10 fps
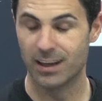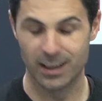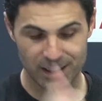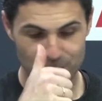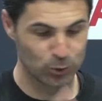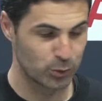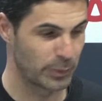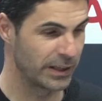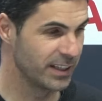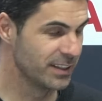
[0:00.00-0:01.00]
I was
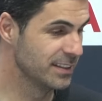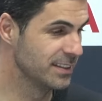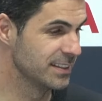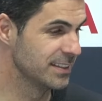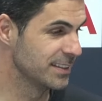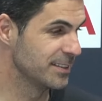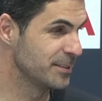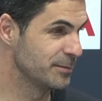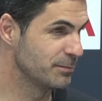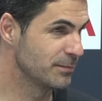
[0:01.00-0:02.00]
praying
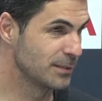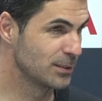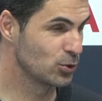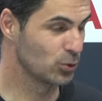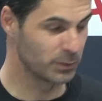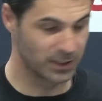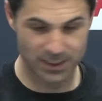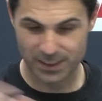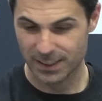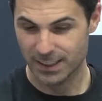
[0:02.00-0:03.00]
uh, so
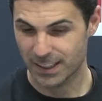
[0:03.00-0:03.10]
many